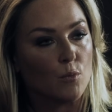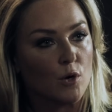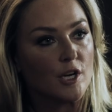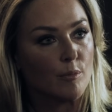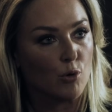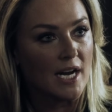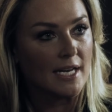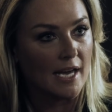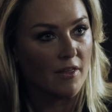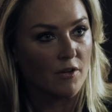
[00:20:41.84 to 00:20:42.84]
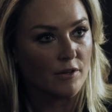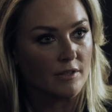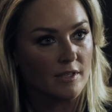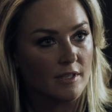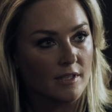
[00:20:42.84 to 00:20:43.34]
we're going to pray together
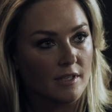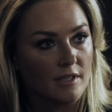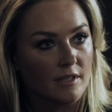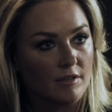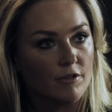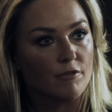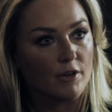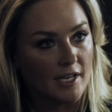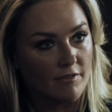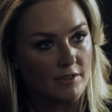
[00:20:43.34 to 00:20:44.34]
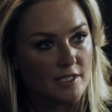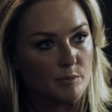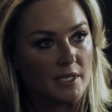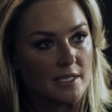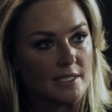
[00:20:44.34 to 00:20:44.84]
for forgiveness
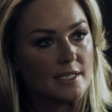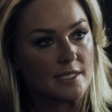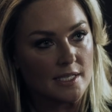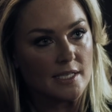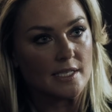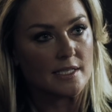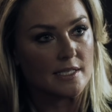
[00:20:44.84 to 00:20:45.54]
because deceit is a